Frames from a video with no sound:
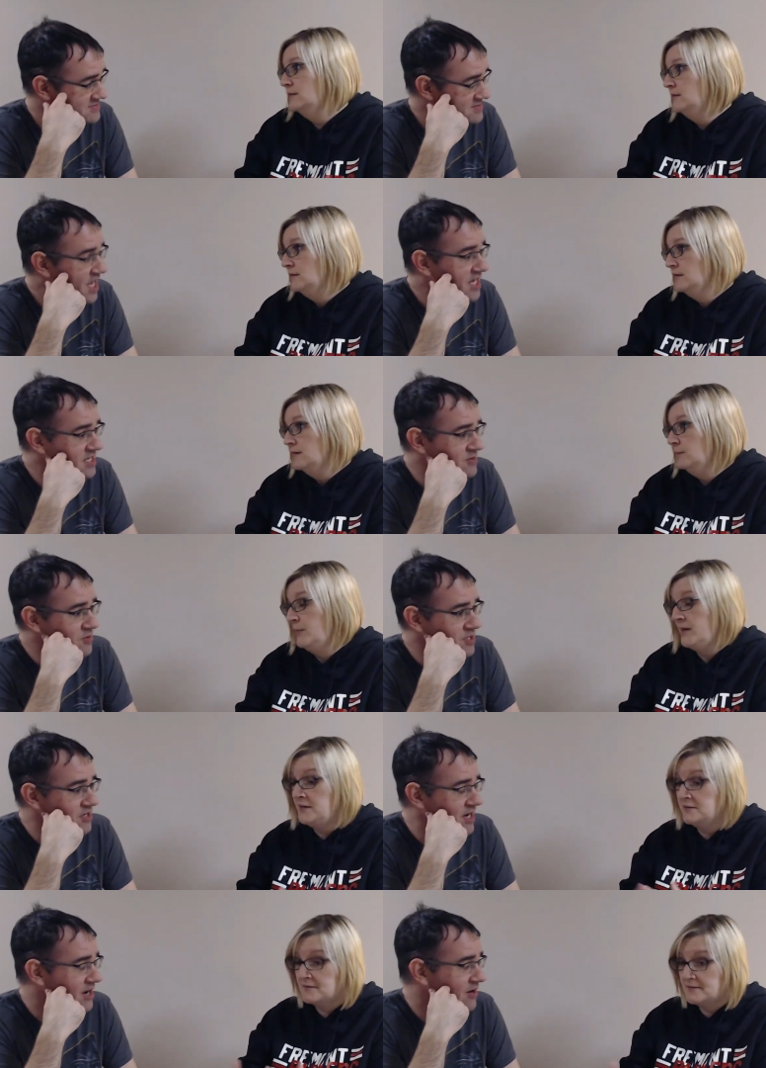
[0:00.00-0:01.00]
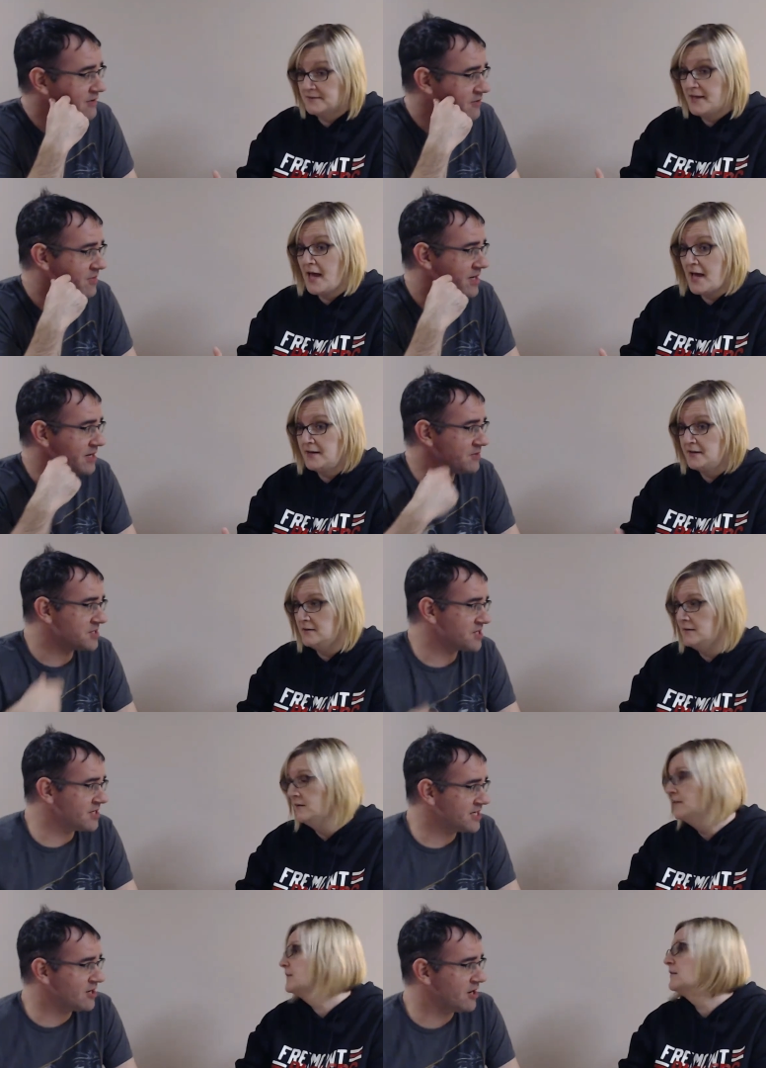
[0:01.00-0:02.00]
Speaker 1: I did wonder instead, how everybody was going
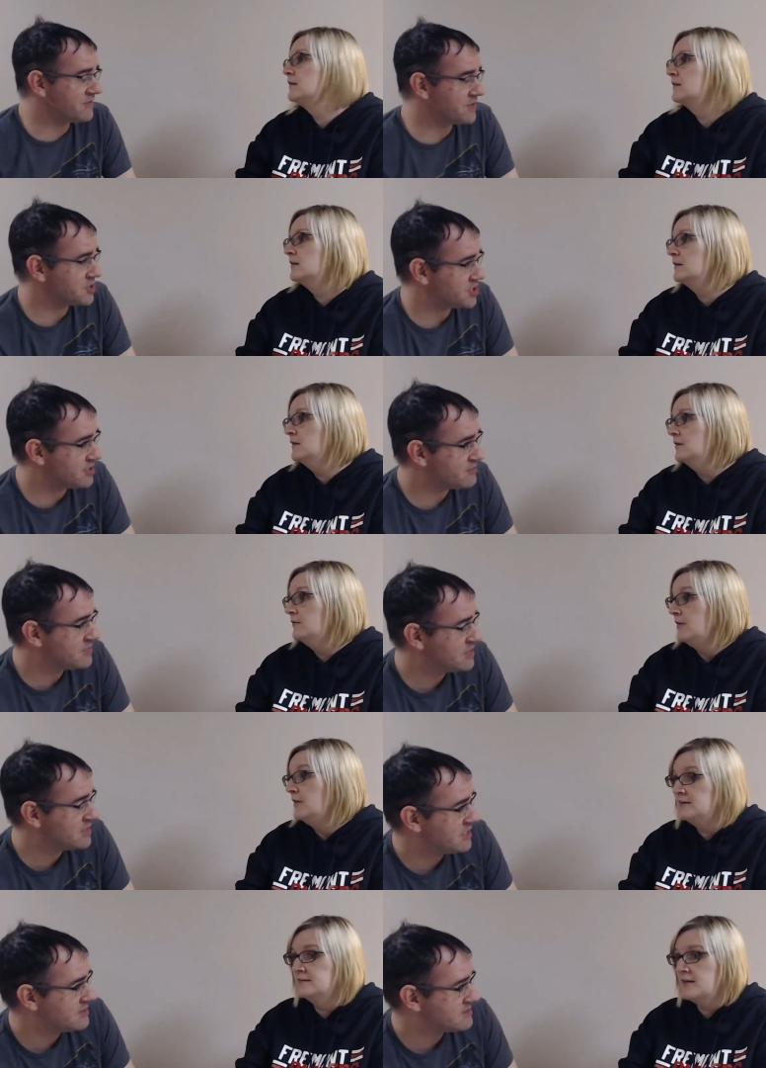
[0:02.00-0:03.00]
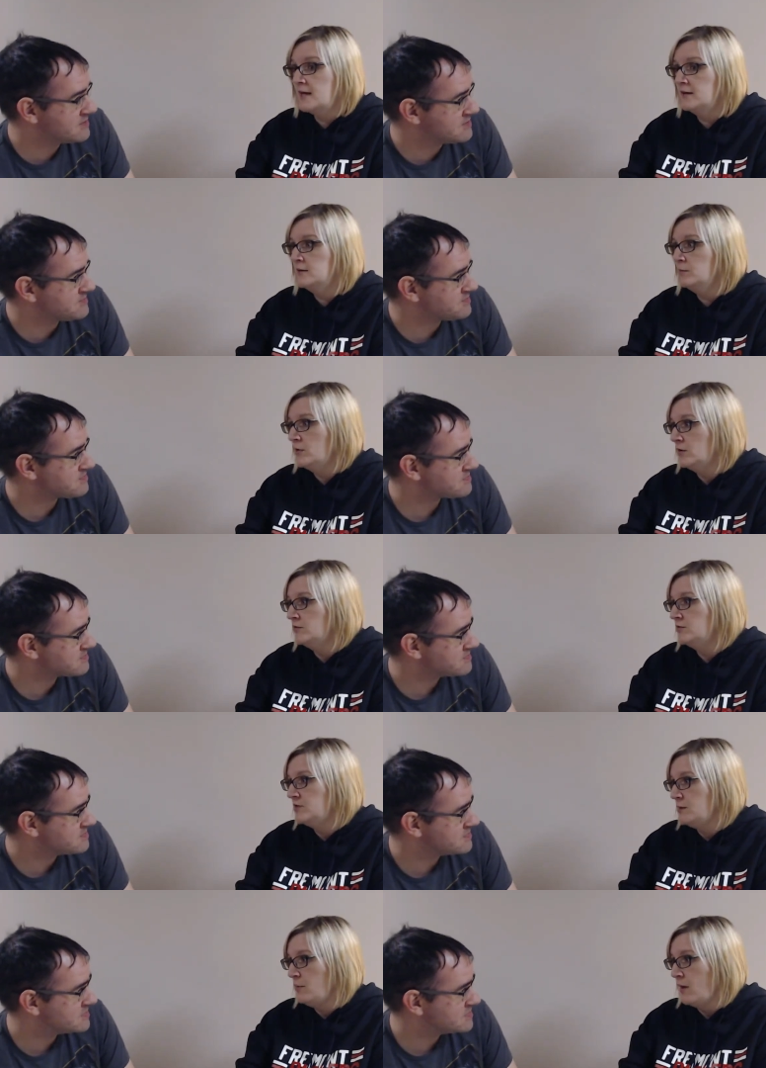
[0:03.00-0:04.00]
to get off the ship.
Speaker 2: They decided to blow the
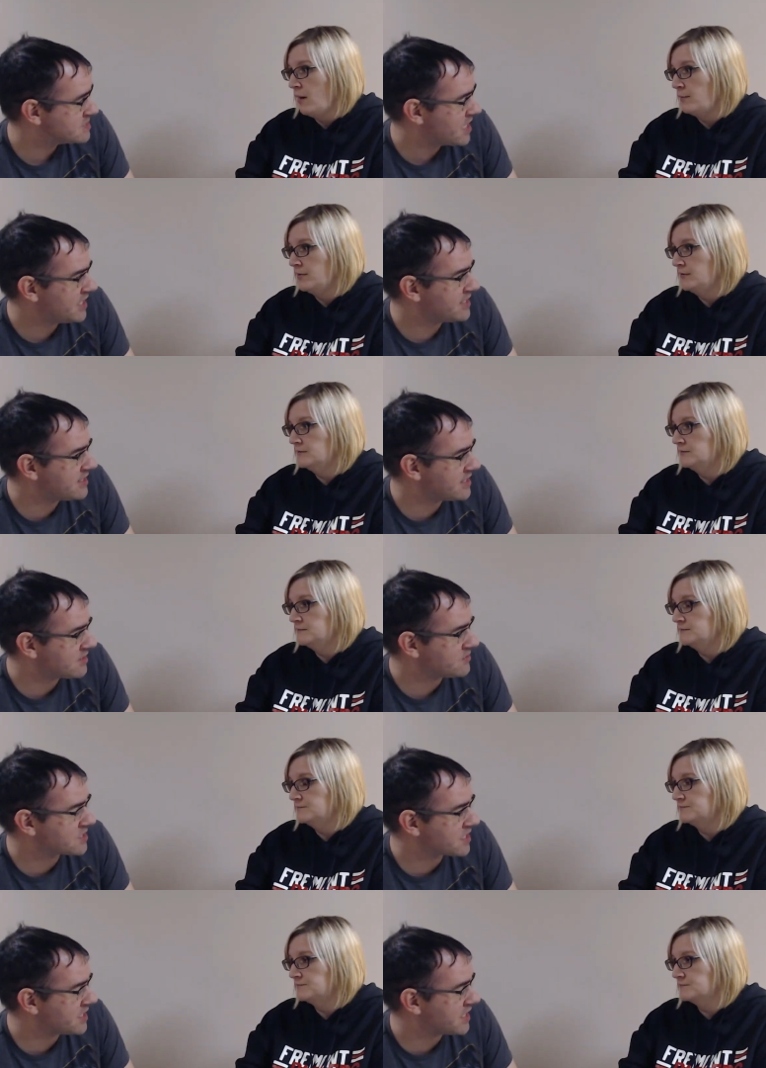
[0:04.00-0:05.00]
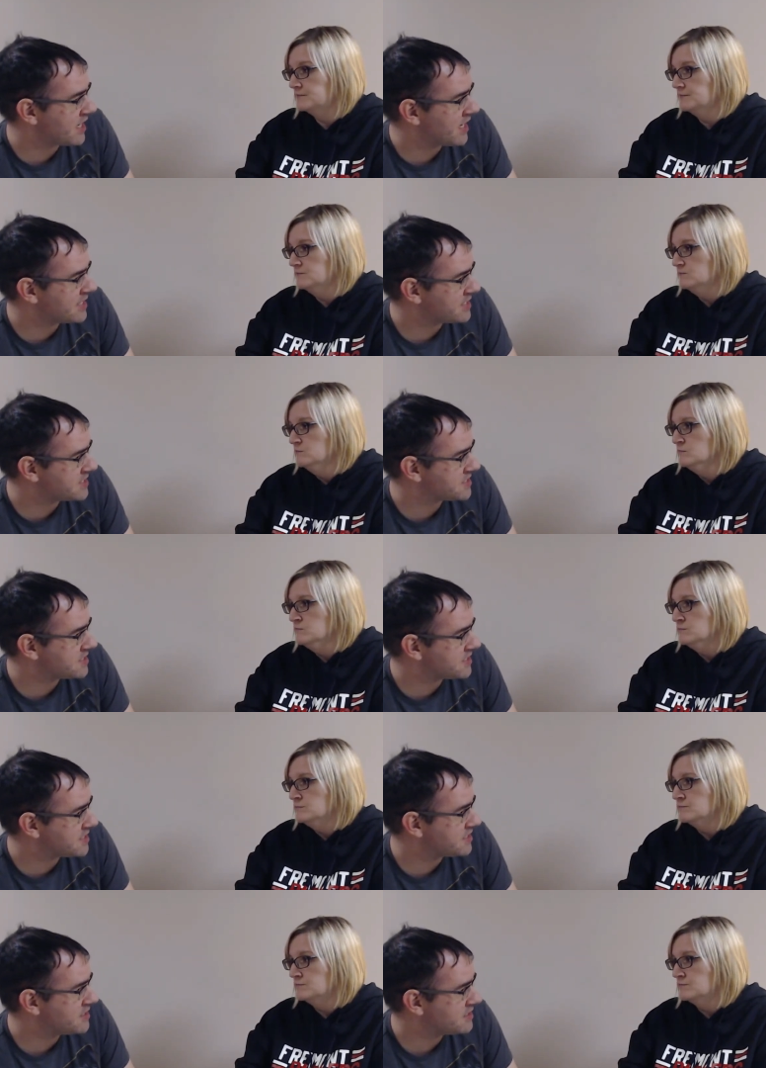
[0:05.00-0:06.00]
ship up.
Speaker 1: I did think it was kind of odd to
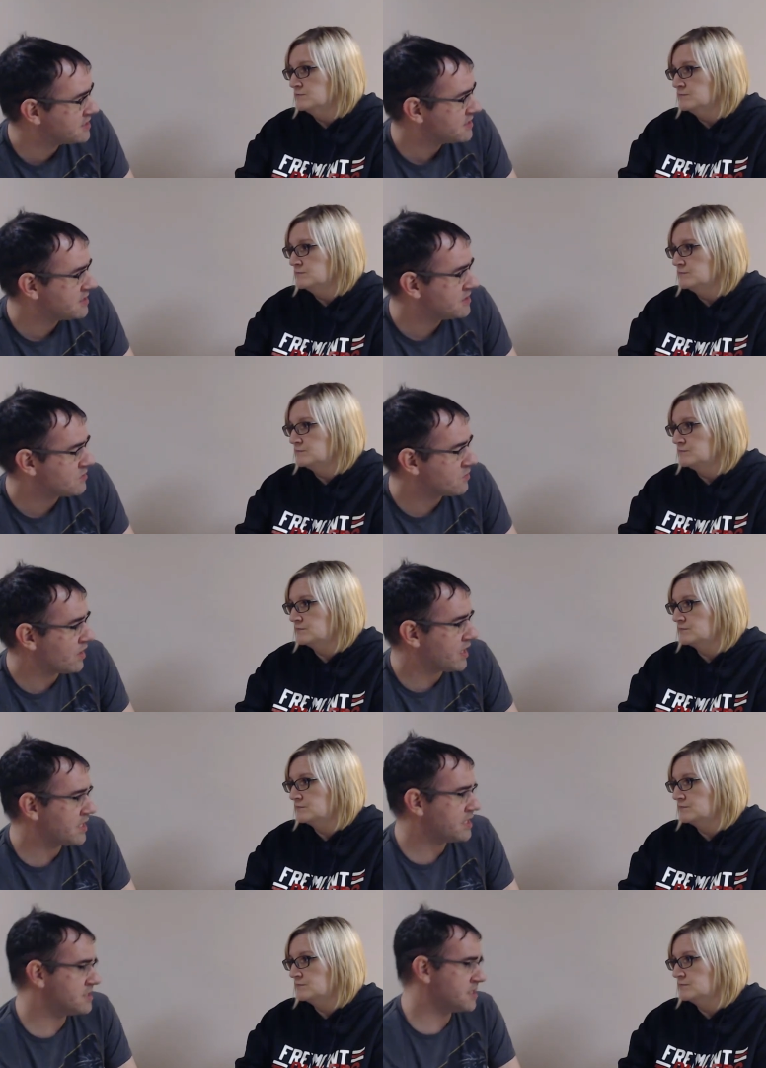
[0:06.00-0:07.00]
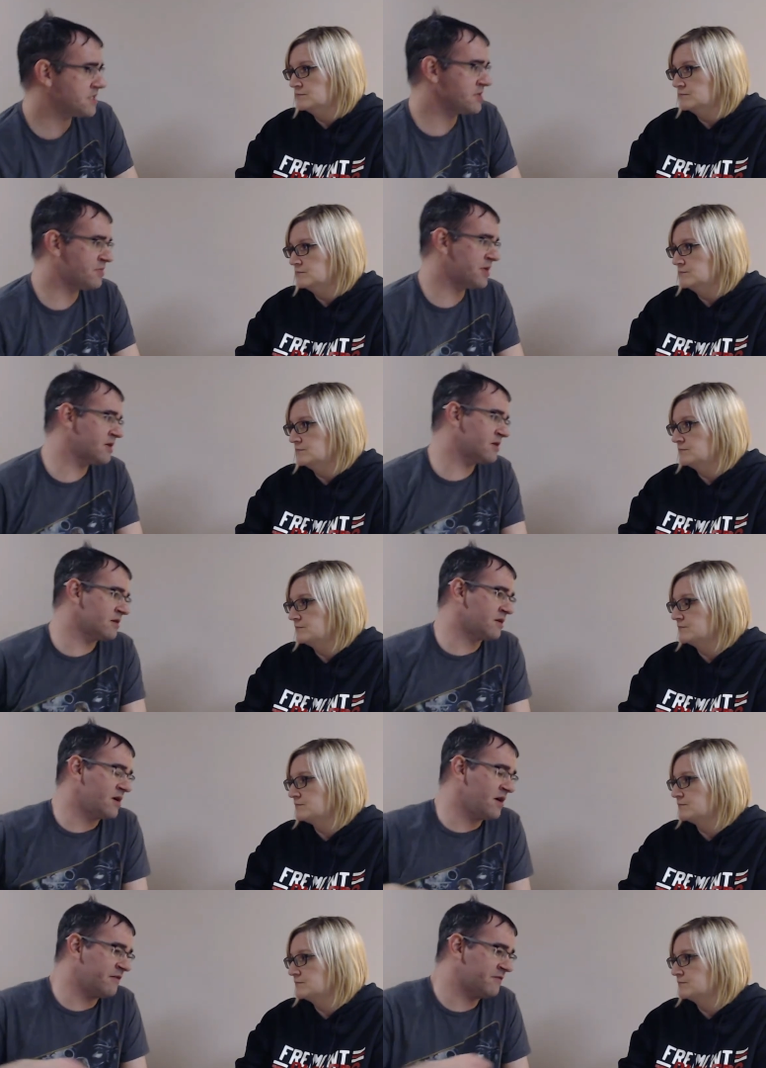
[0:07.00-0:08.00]
see Rey disappear
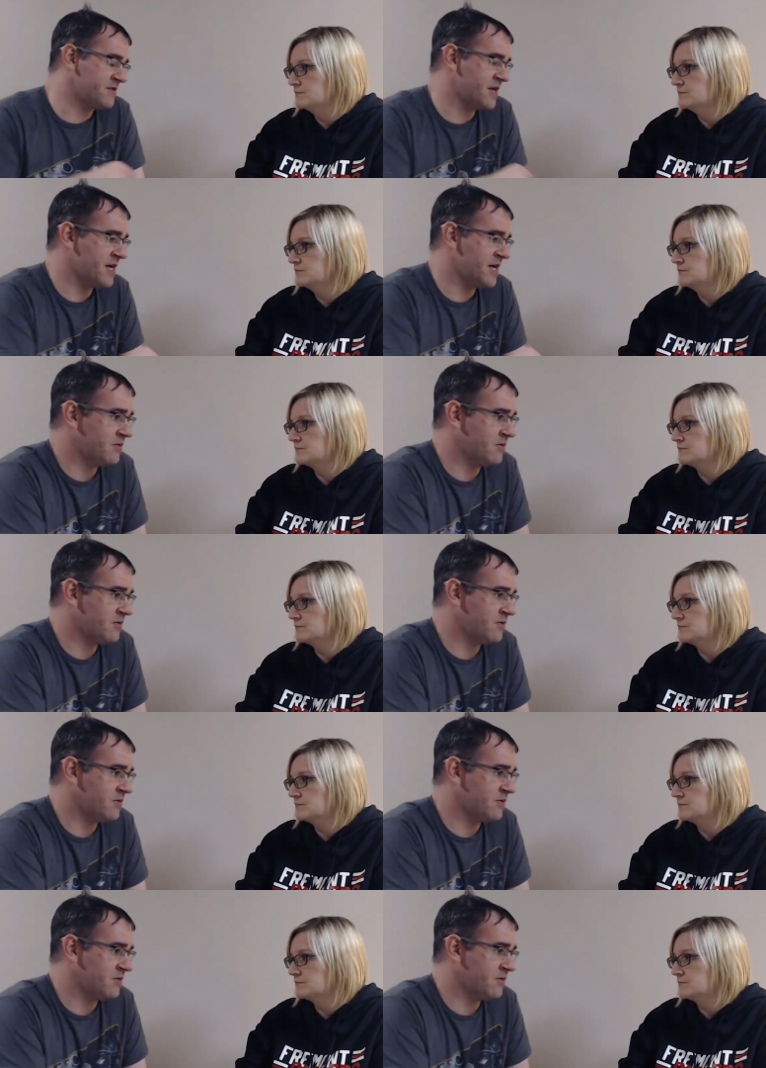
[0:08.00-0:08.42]
off of that